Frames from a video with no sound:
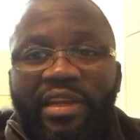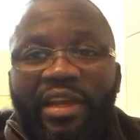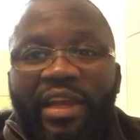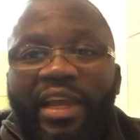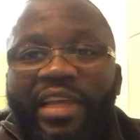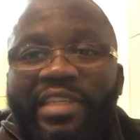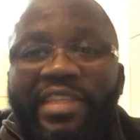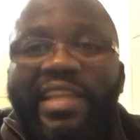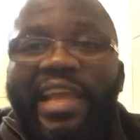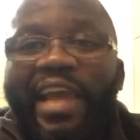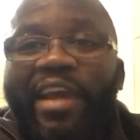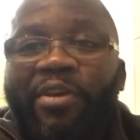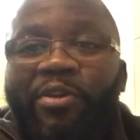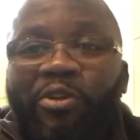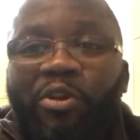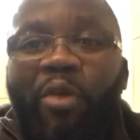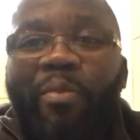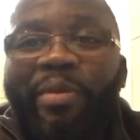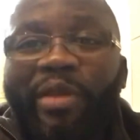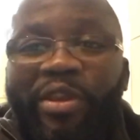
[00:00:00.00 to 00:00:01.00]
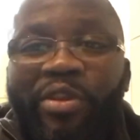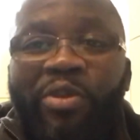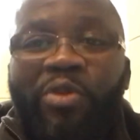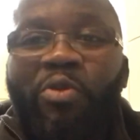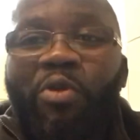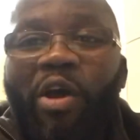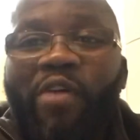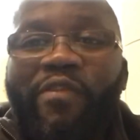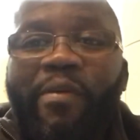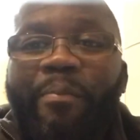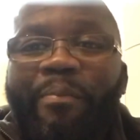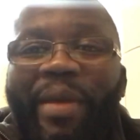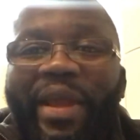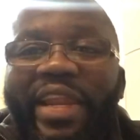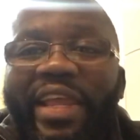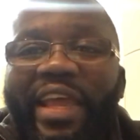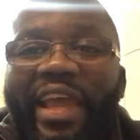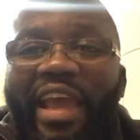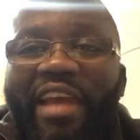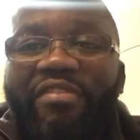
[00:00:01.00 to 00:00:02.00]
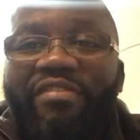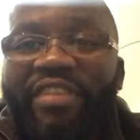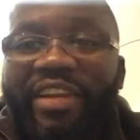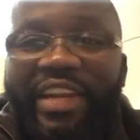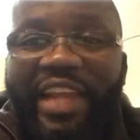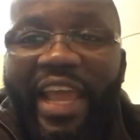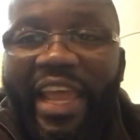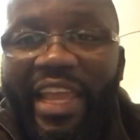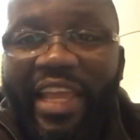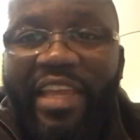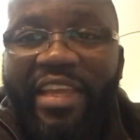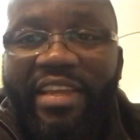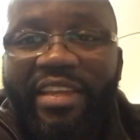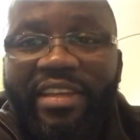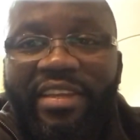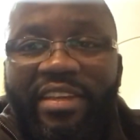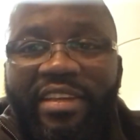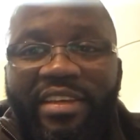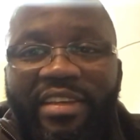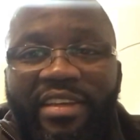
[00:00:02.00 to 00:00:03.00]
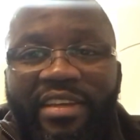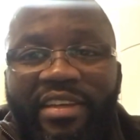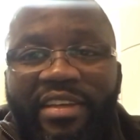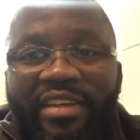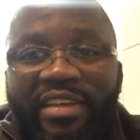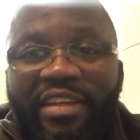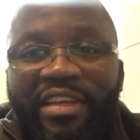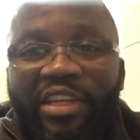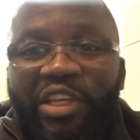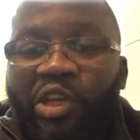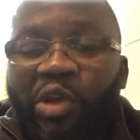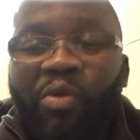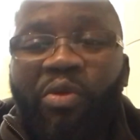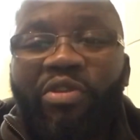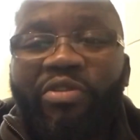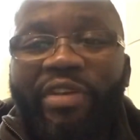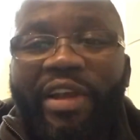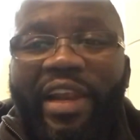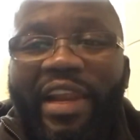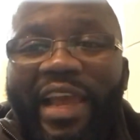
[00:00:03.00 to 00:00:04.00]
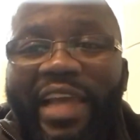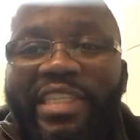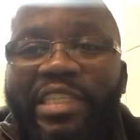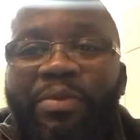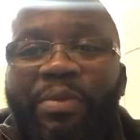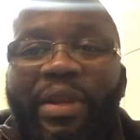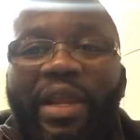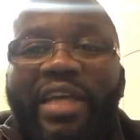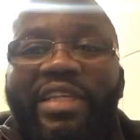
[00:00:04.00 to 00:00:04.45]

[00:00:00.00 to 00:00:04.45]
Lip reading: It's like robbing you of a penny every day. You wouldn't realize it. When I